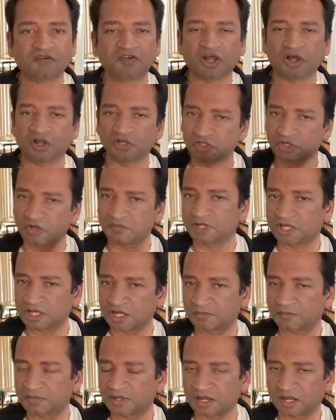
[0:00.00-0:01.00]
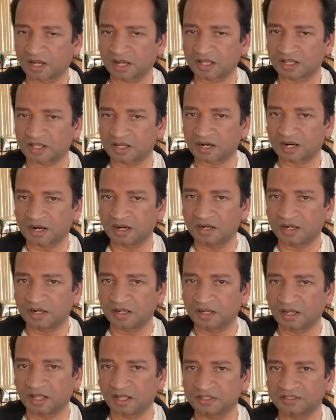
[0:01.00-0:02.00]
will also become another
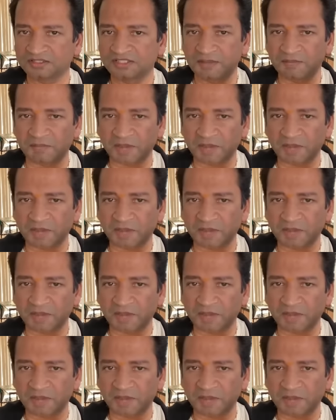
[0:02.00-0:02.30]
country like say